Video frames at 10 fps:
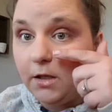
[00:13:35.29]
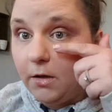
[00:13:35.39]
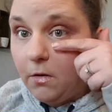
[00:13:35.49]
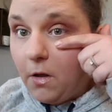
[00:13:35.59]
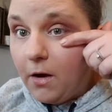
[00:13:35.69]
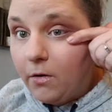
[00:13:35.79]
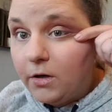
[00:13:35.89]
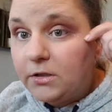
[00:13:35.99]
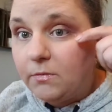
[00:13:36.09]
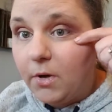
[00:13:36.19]
little
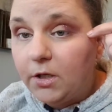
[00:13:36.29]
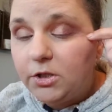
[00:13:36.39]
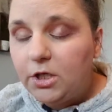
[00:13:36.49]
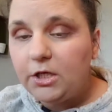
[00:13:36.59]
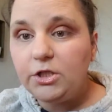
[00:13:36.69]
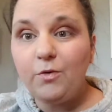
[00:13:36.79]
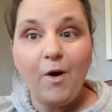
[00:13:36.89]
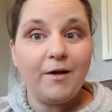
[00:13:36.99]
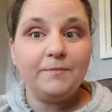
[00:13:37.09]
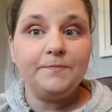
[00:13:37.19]
or as much as you
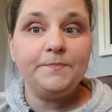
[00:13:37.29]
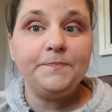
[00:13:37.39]
want,